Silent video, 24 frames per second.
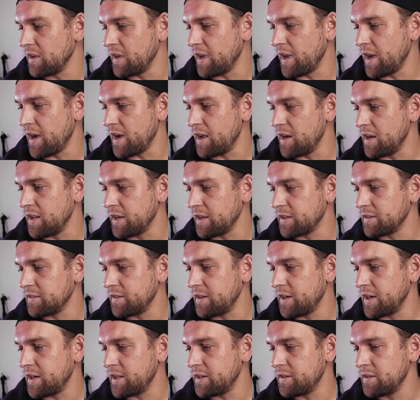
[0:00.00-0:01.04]
Yeah, like
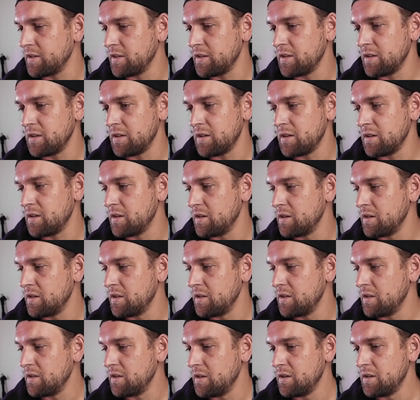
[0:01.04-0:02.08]
that.
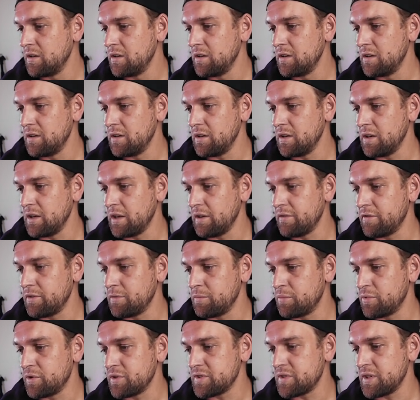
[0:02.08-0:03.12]

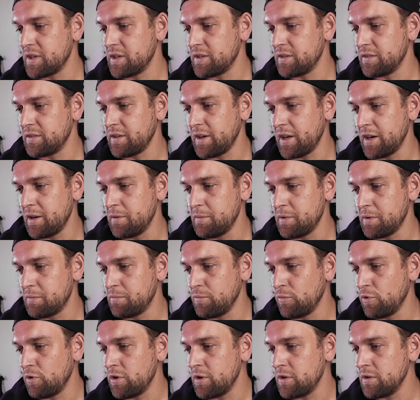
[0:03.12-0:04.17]
11%, tiny bit
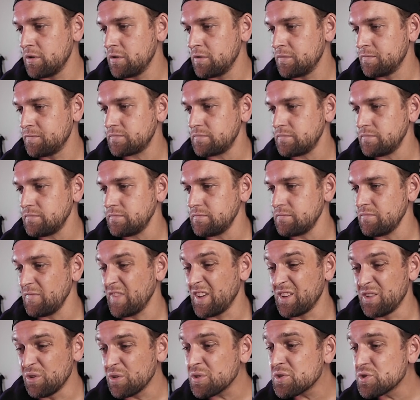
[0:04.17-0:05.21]
more.
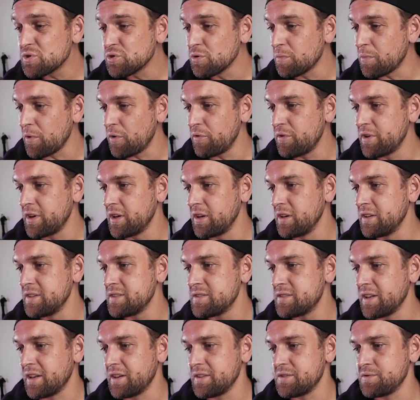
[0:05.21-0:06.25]
It looks super
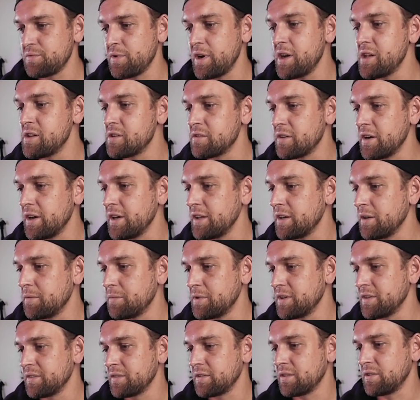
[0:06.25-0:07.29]
realistic as well, right? I
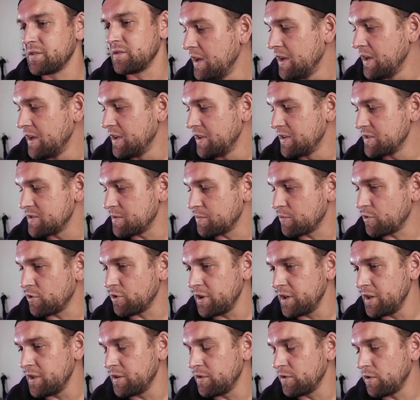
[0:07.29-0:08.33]
mean, it, so I'm
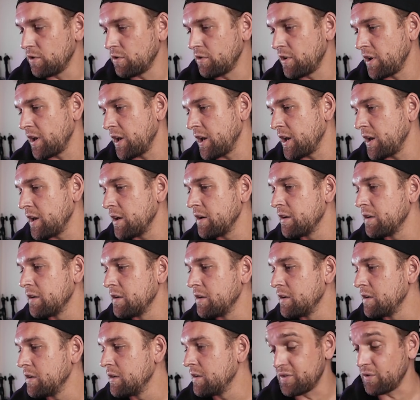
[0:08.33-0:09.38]
gonna hit okay.
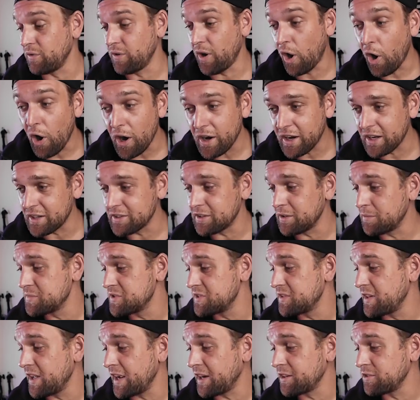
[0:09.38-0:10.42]
So now I got them
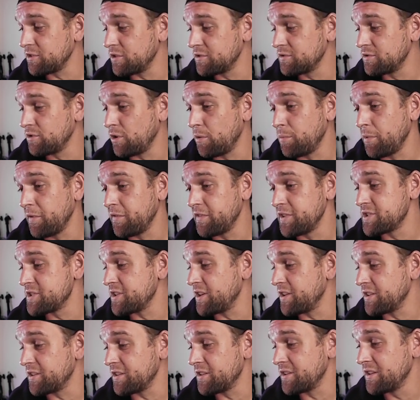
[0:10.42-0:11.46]
stacked on top of each
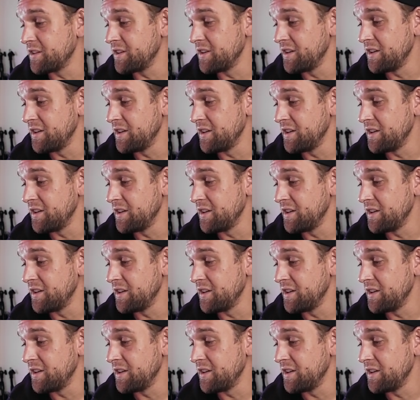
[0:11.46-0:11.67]
other.